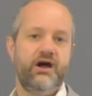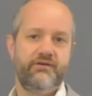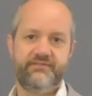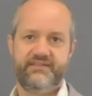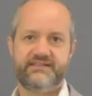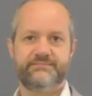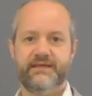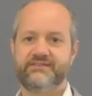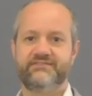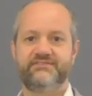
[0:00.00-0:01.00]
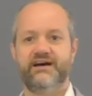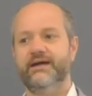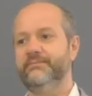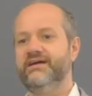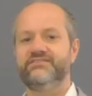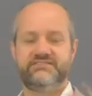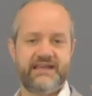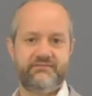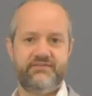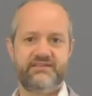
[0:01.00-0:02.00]
over this amount of time to
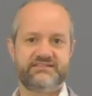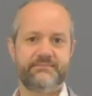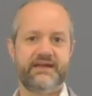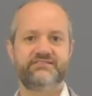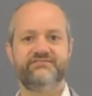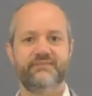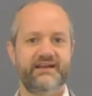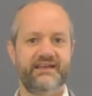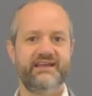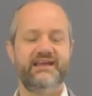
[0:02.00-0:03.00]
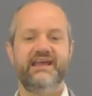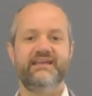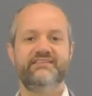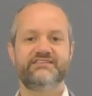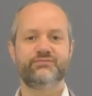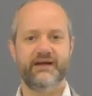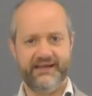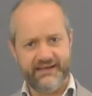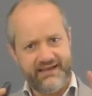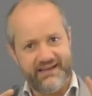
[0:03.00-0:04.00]
save you this amount of money in this
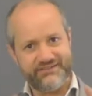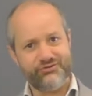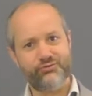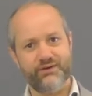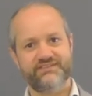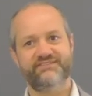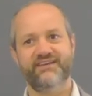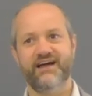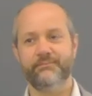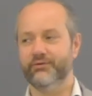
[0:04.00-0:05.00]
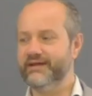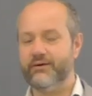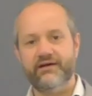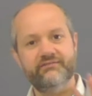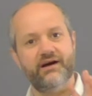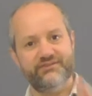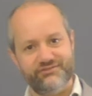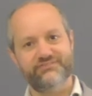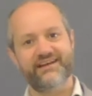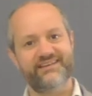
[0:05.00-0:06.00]
way. It's all quantifiable. Now, I
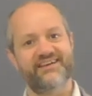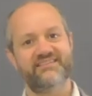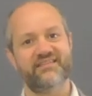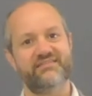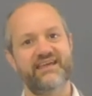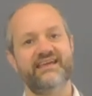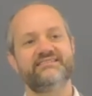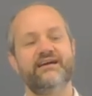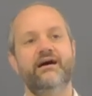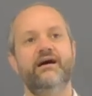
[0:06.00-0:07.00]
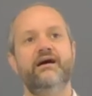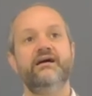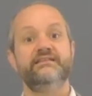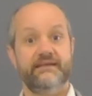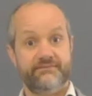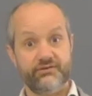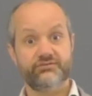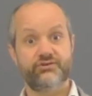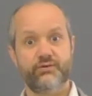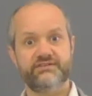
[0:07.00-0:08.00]
do recognize that things are
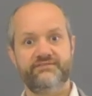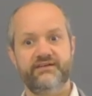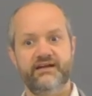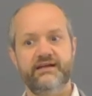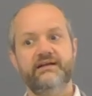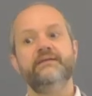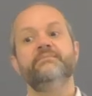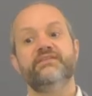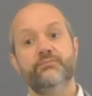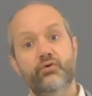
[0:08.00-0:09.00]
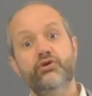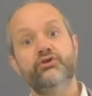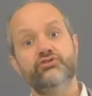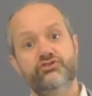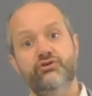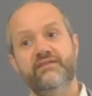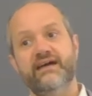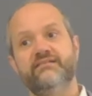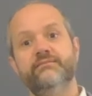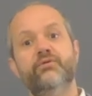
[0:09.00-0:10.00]
difficult to quantify, but the more you can do
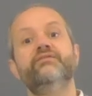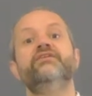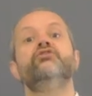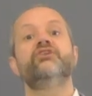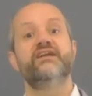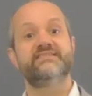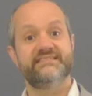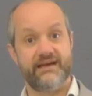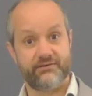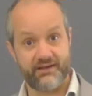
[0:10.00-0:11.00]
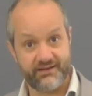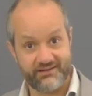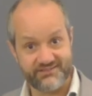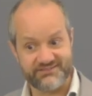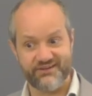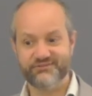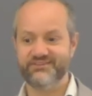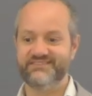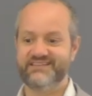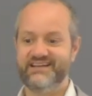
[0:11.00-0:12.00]
that, the more that you're going to sound like a
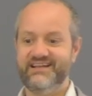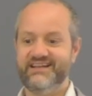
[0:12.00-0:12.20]
consultant.